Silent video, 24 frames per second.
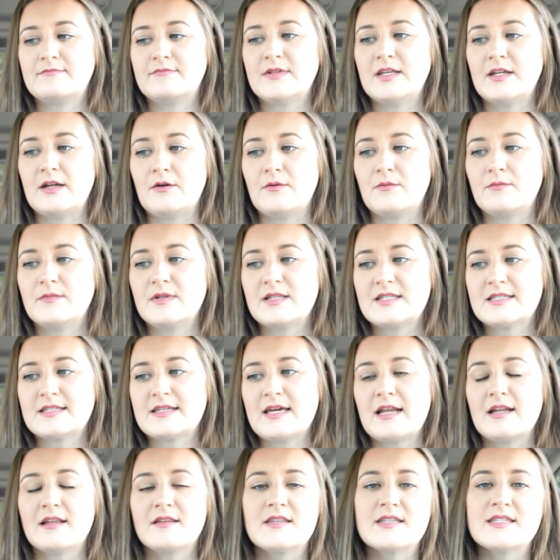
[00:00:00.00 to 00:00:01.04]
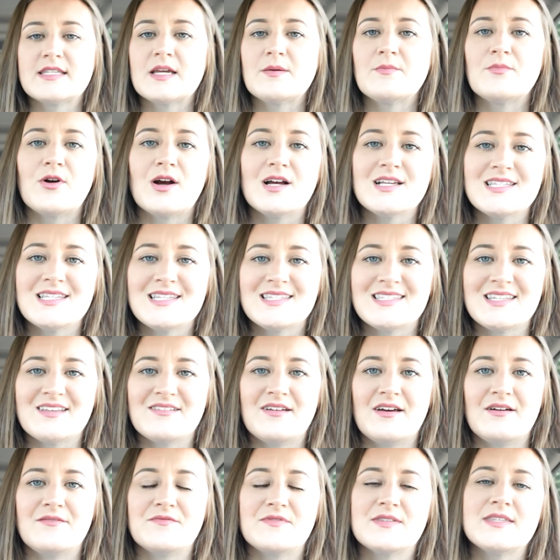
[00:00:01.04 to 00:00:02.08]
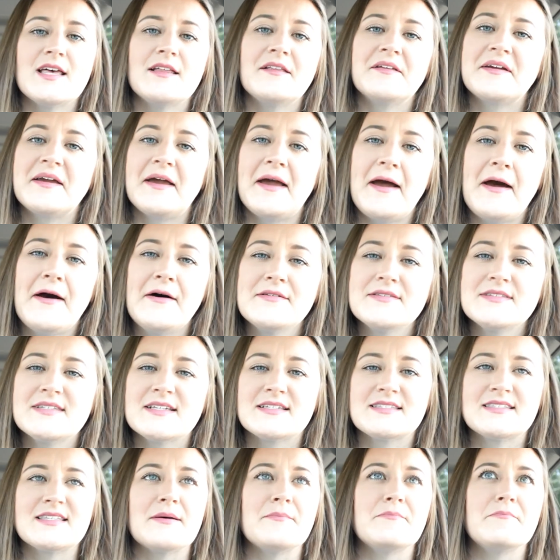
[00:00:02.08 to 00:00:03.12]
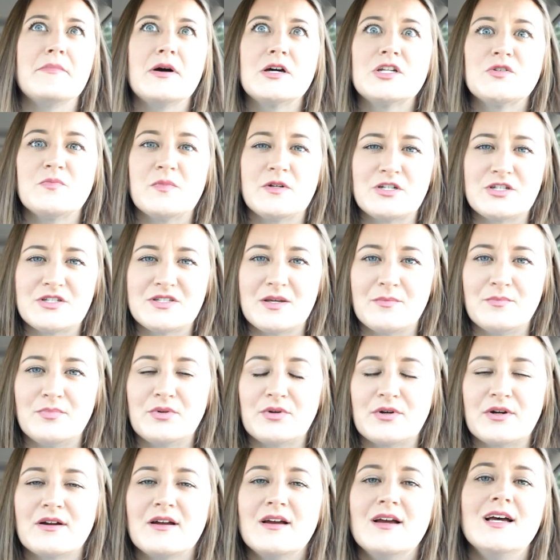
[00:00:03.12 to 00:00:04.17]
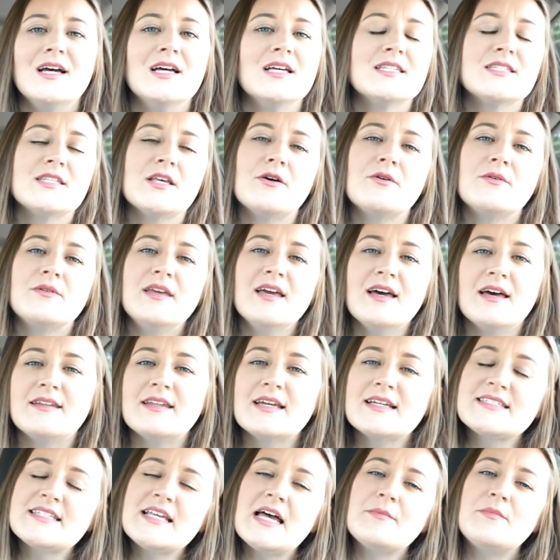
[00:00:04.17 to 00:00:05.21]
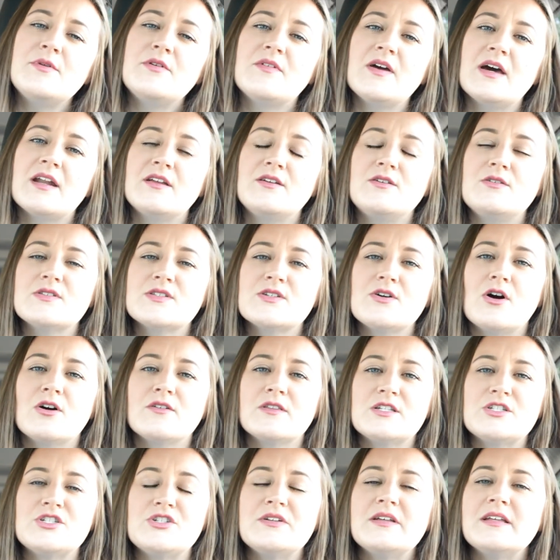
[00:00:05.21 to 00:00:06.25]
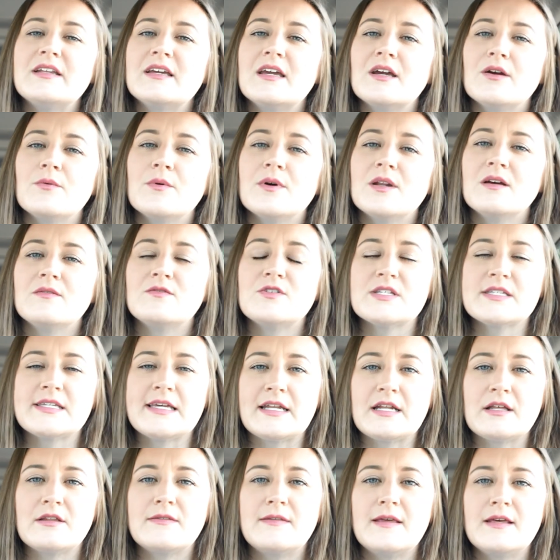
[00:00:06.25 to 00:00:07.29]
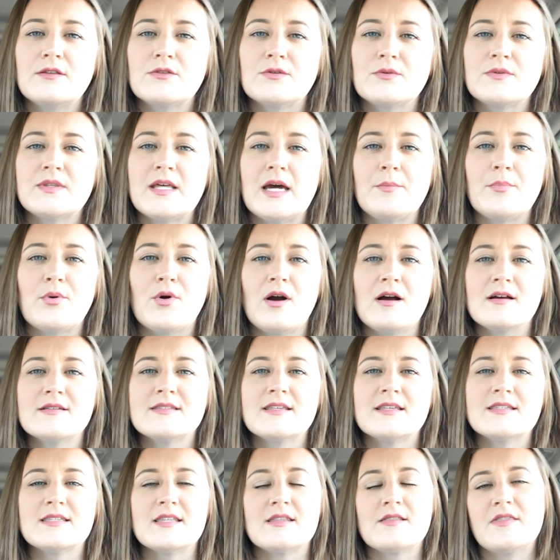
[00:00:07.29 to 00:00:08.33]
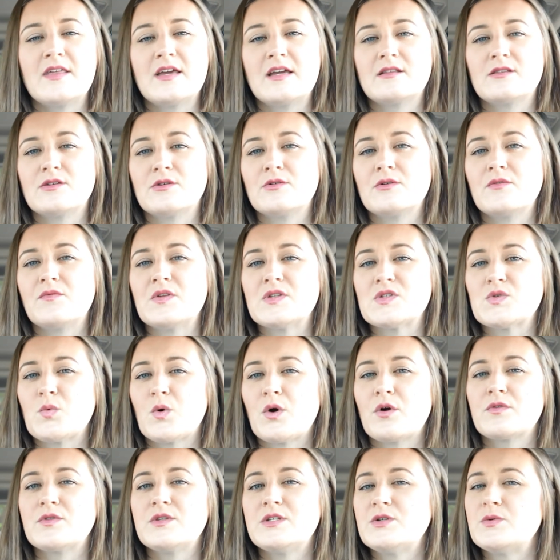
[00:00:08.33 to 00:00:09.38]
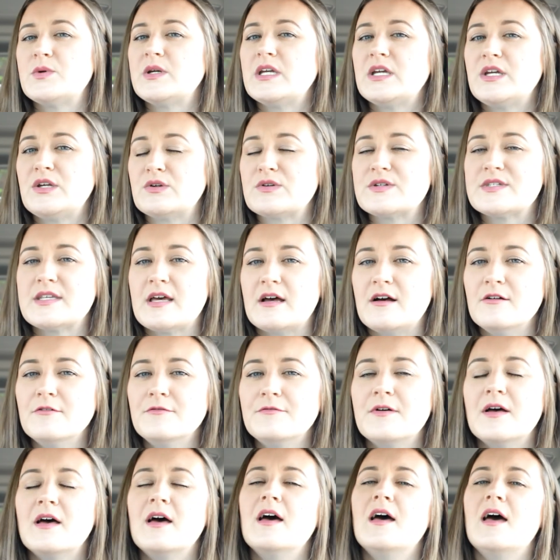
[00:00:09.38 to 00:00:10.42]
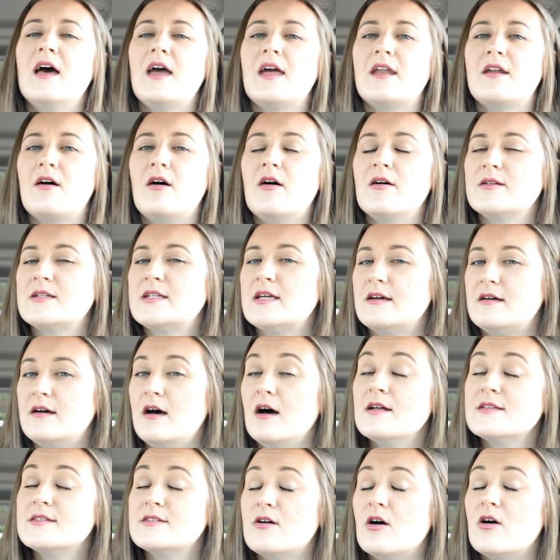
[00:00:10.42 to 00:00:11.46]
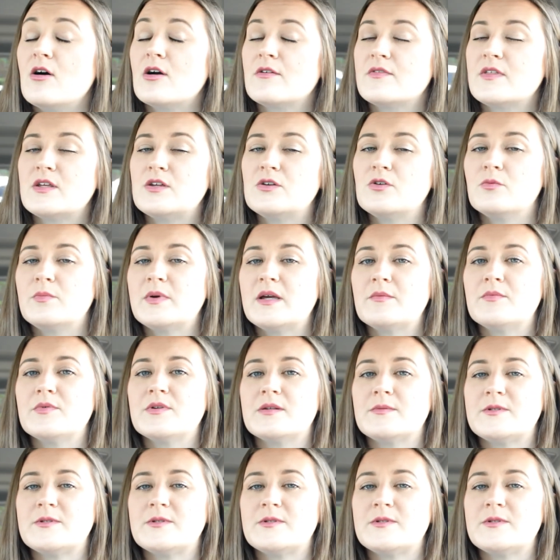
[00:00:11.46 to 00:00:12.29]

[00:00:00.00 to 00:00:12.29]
you know, it's kind of the same process of, of, selling a house, except much, much simpler. So yeah, next time you've got a used car that you need to get rid of, just kind of think through that process and think through if it's worth doing it yourself. And odd, odds are that you'll be able